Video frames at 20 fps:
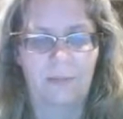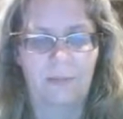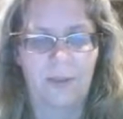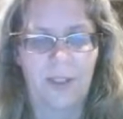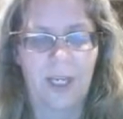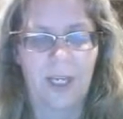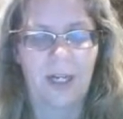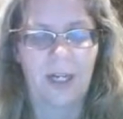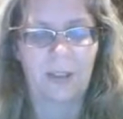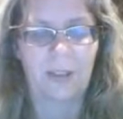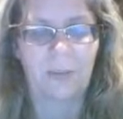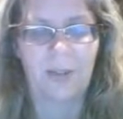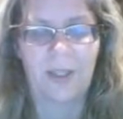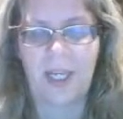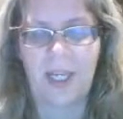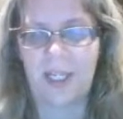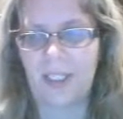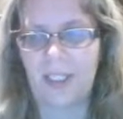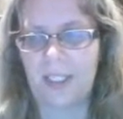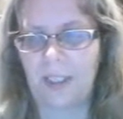status with
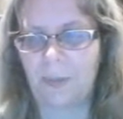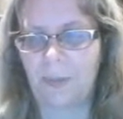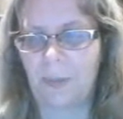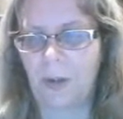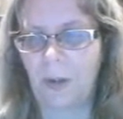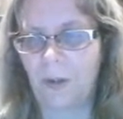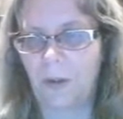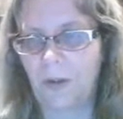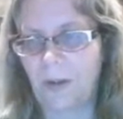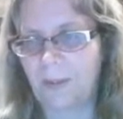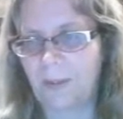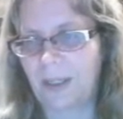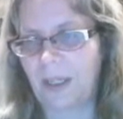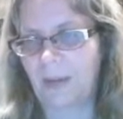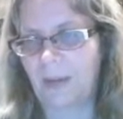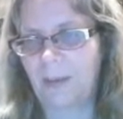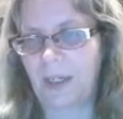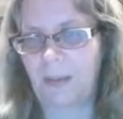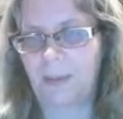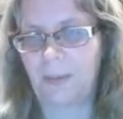us as a Programming
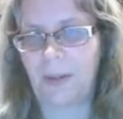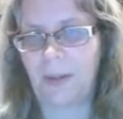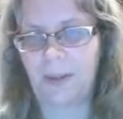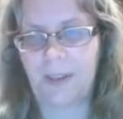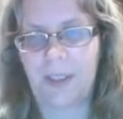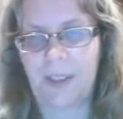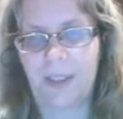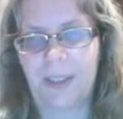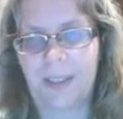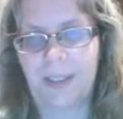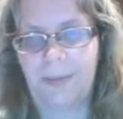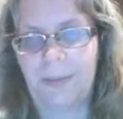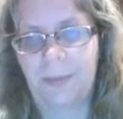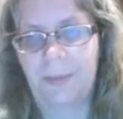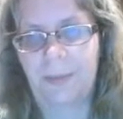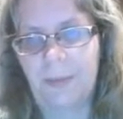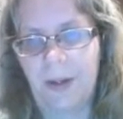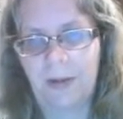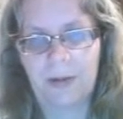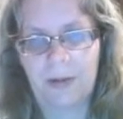Committee person, so
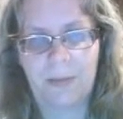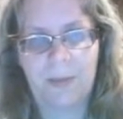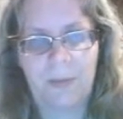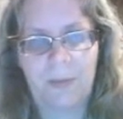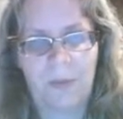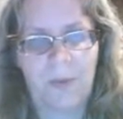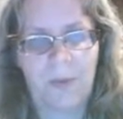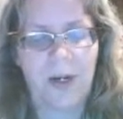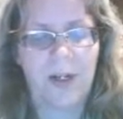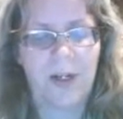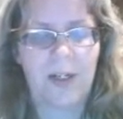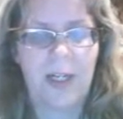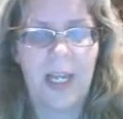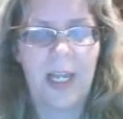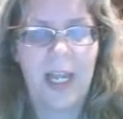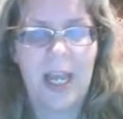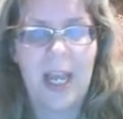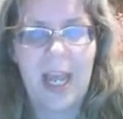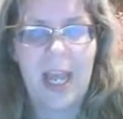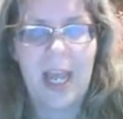welcome aboard.
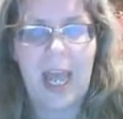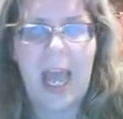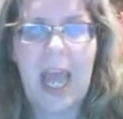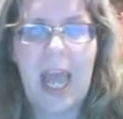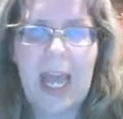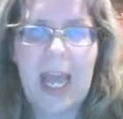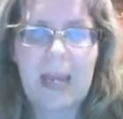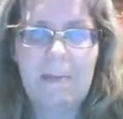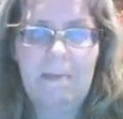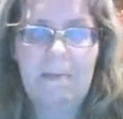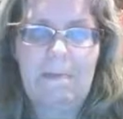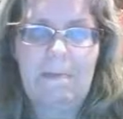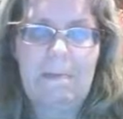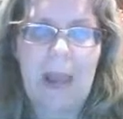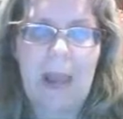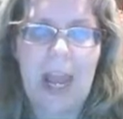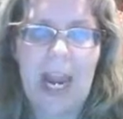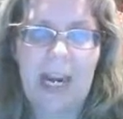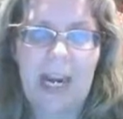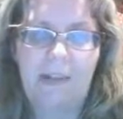
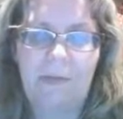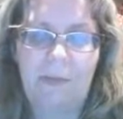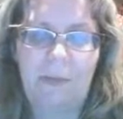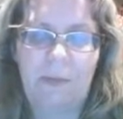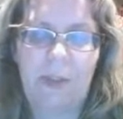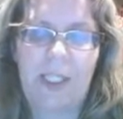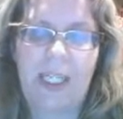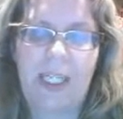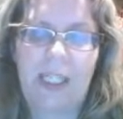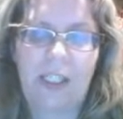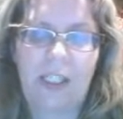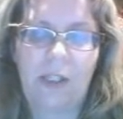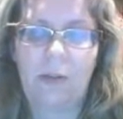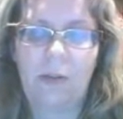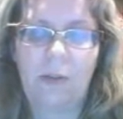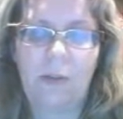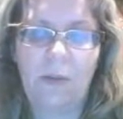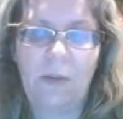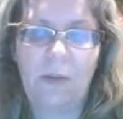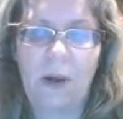I've sent
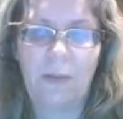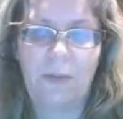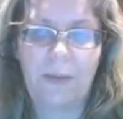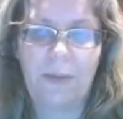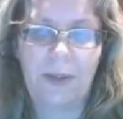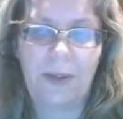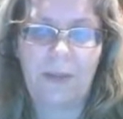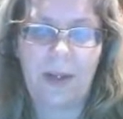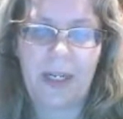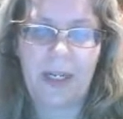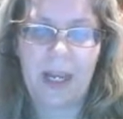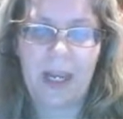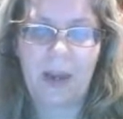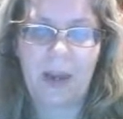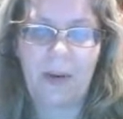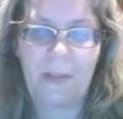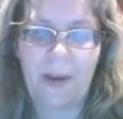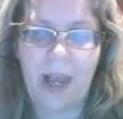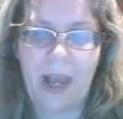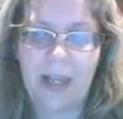you, hopefully by
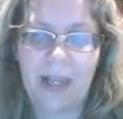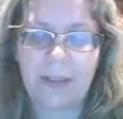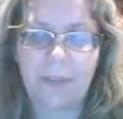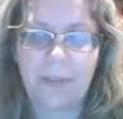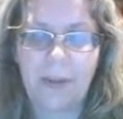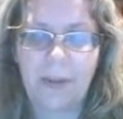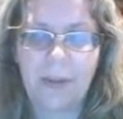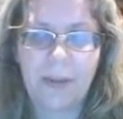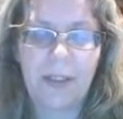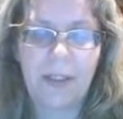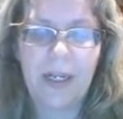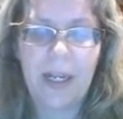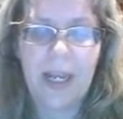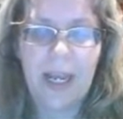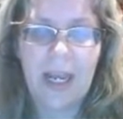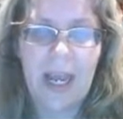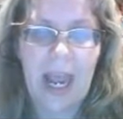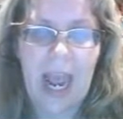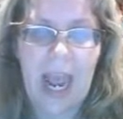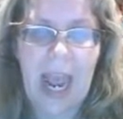now, a password
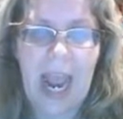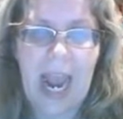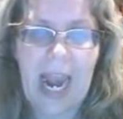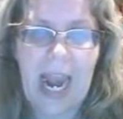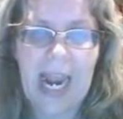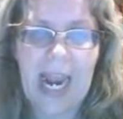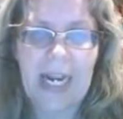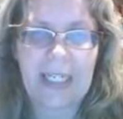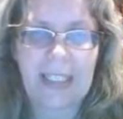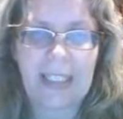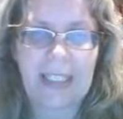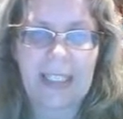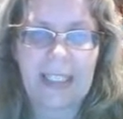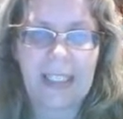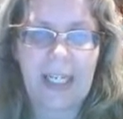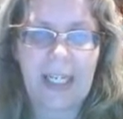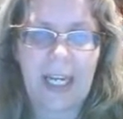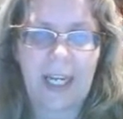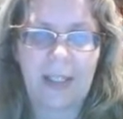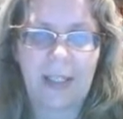and
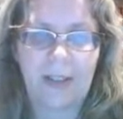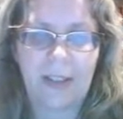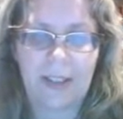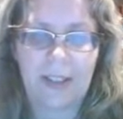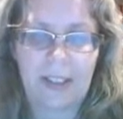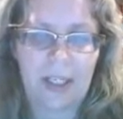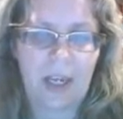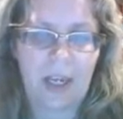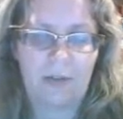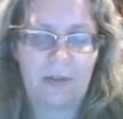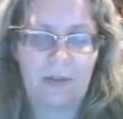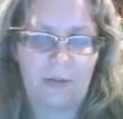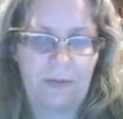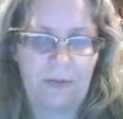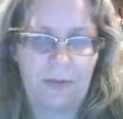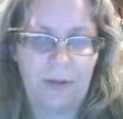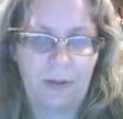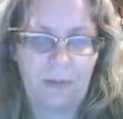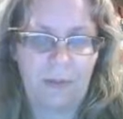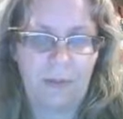a list of
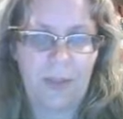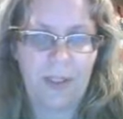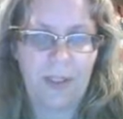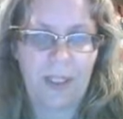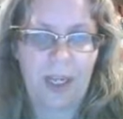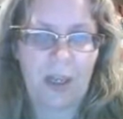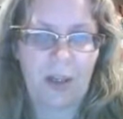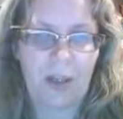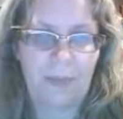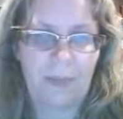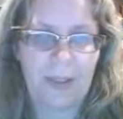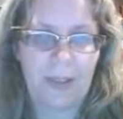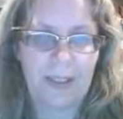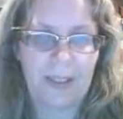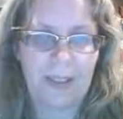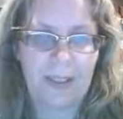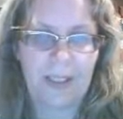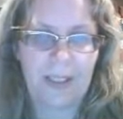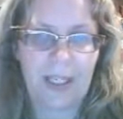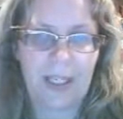films to help
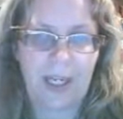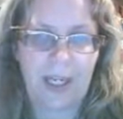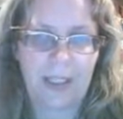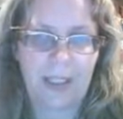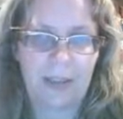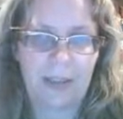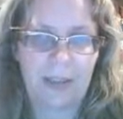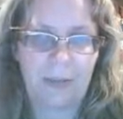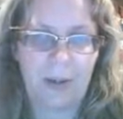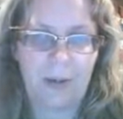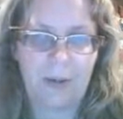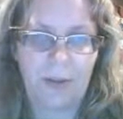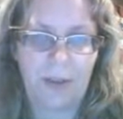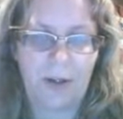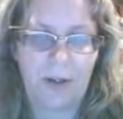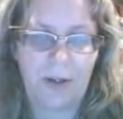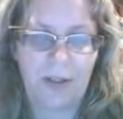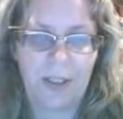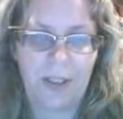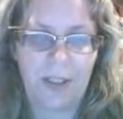us get
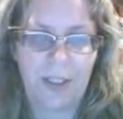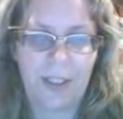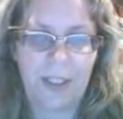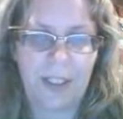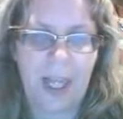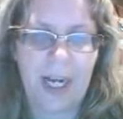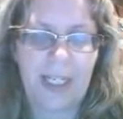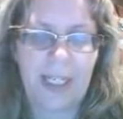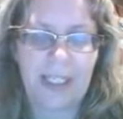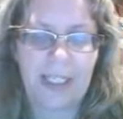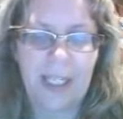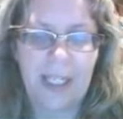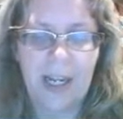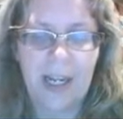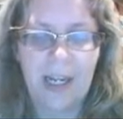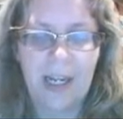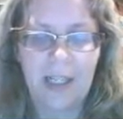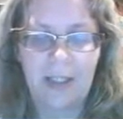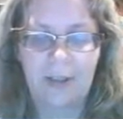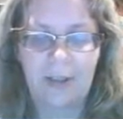posted onto the site.
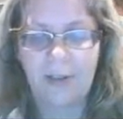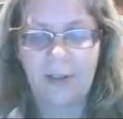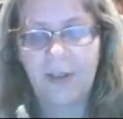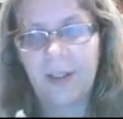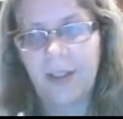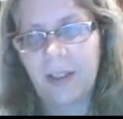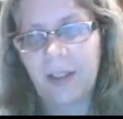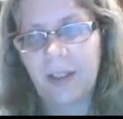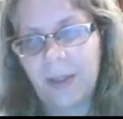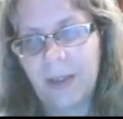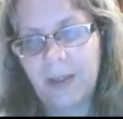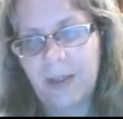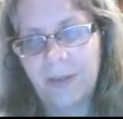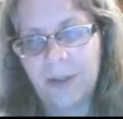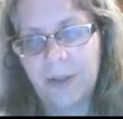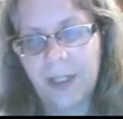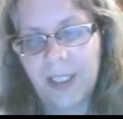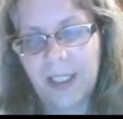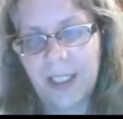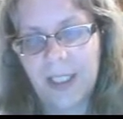There's a little bit of
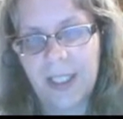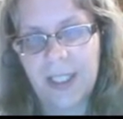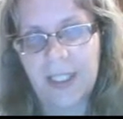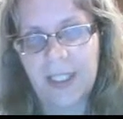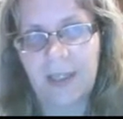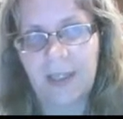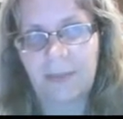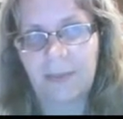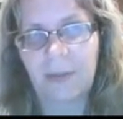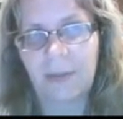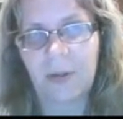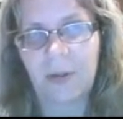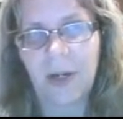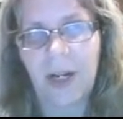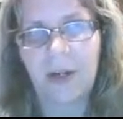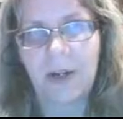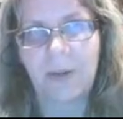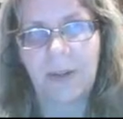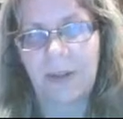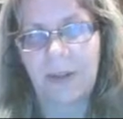trick to this. I'm
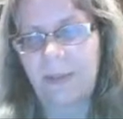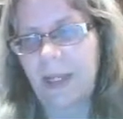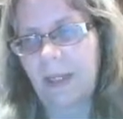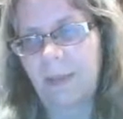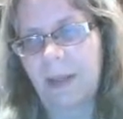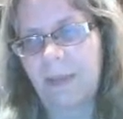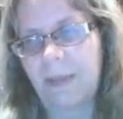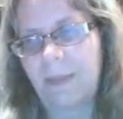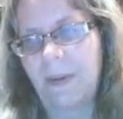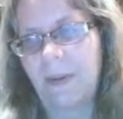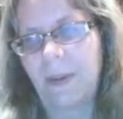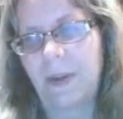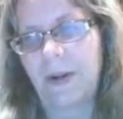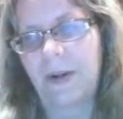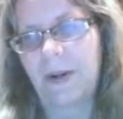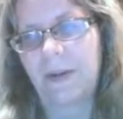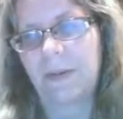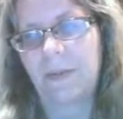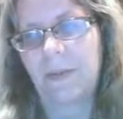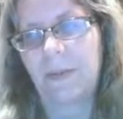trying to only pick people that
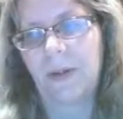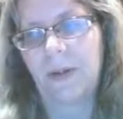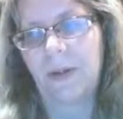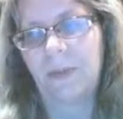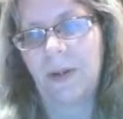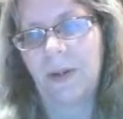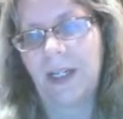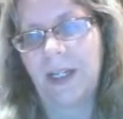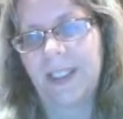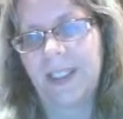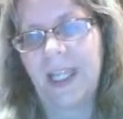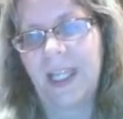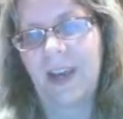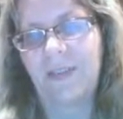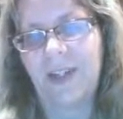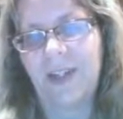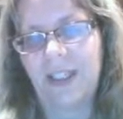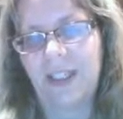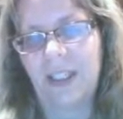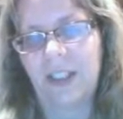are WordPress
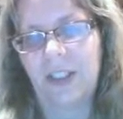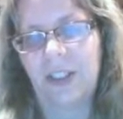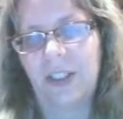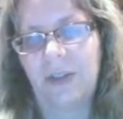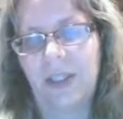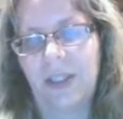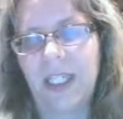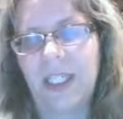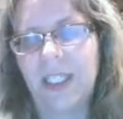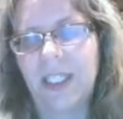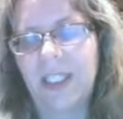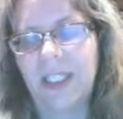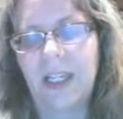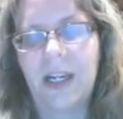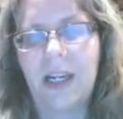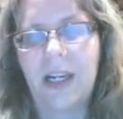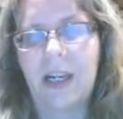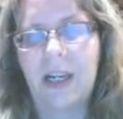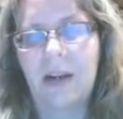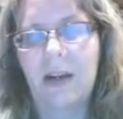savvy to do this,
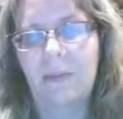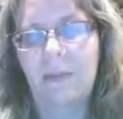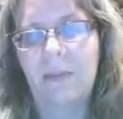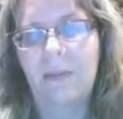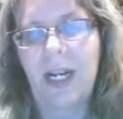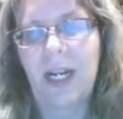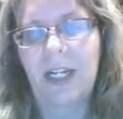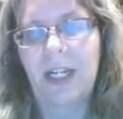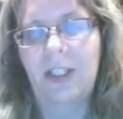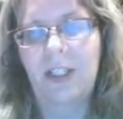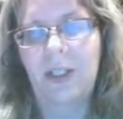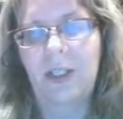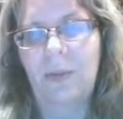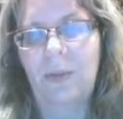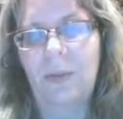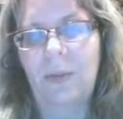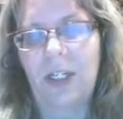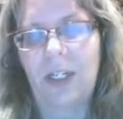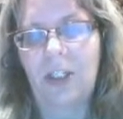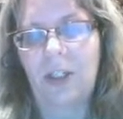but I
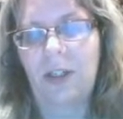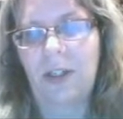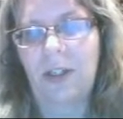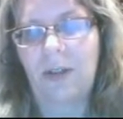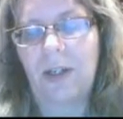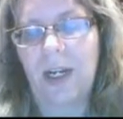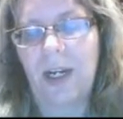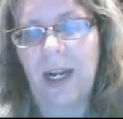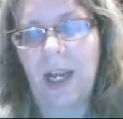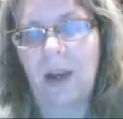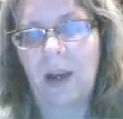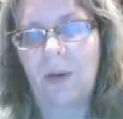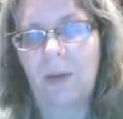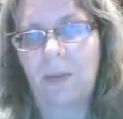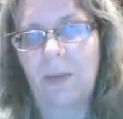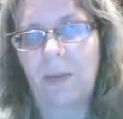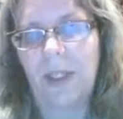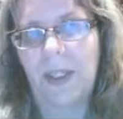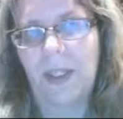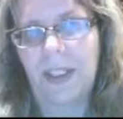do want to show you kind of
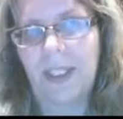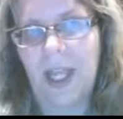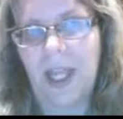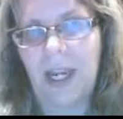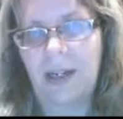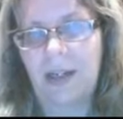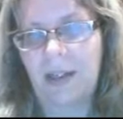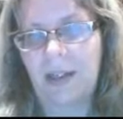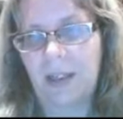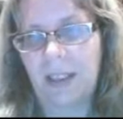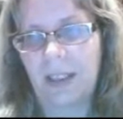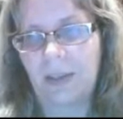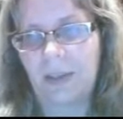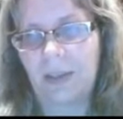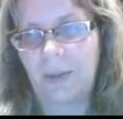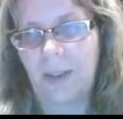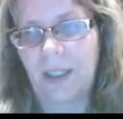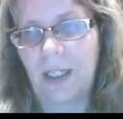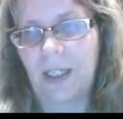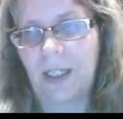how this site is
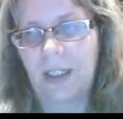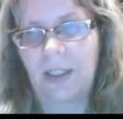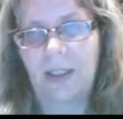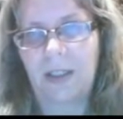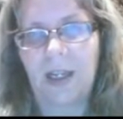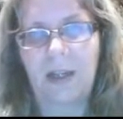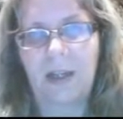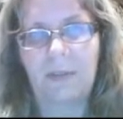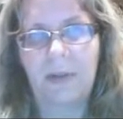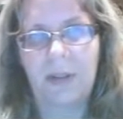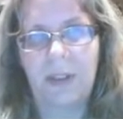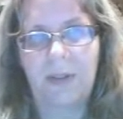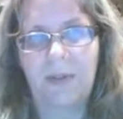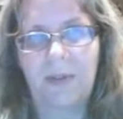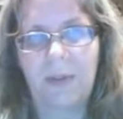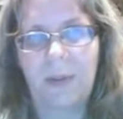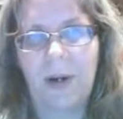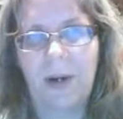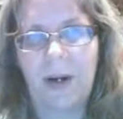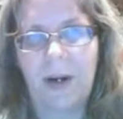working, and most of
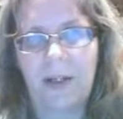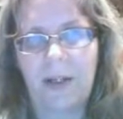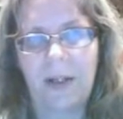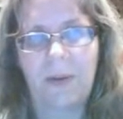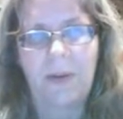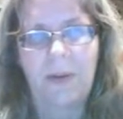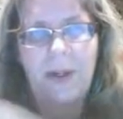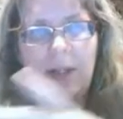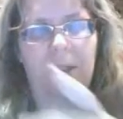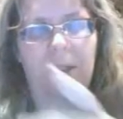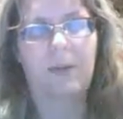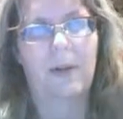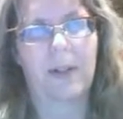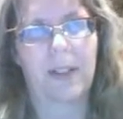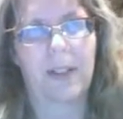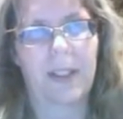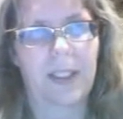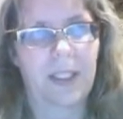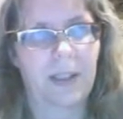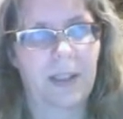you probably know how to do
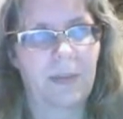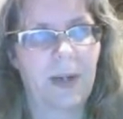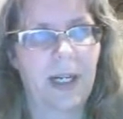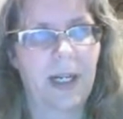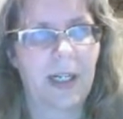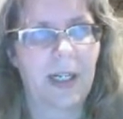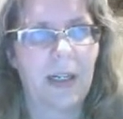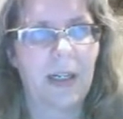all this anyway.